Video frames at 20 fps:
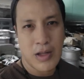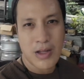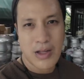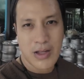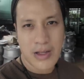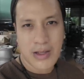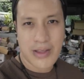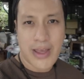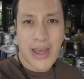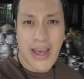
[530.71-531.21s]
and
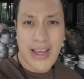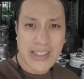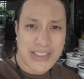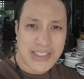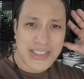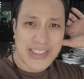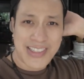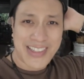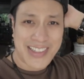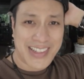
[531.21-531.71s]
genuine
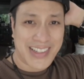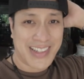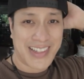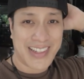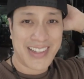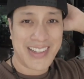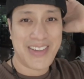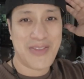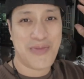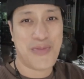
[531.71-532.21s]
part.
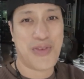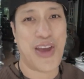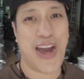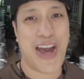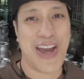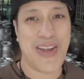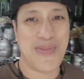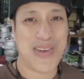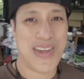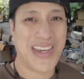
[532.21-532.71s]

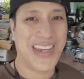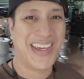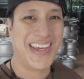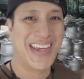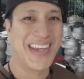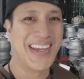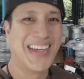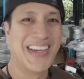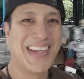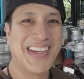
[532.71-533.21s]

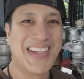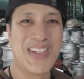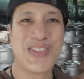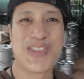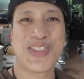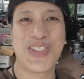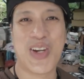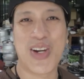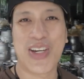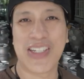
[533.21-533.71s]

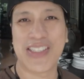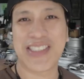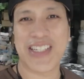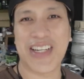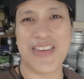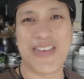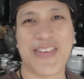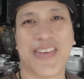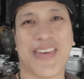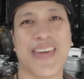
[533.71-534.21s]
Now, some
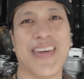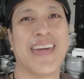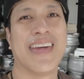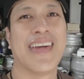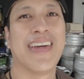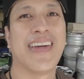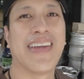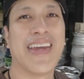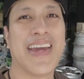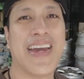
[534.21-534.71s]
parts are
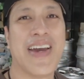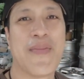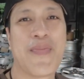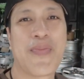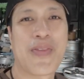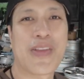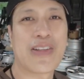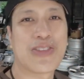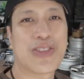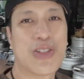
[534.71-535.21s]
probably
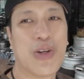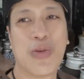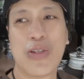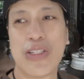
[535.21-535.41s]
harder